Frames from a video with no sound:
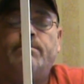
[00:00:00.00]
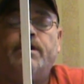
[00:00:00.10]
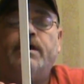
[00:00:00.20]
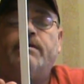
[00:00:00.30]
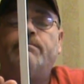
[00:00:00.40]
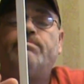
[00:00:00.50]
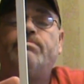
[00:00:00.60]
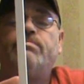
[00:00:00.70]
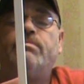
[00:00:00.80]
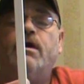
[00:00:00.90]
But
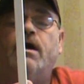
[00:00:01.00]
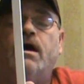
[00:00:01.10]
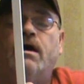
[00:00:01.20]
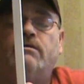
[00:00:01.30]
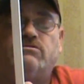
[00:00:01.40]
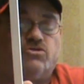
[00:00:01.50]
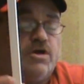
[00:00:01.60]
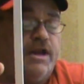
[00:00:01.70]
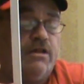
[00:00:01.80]
try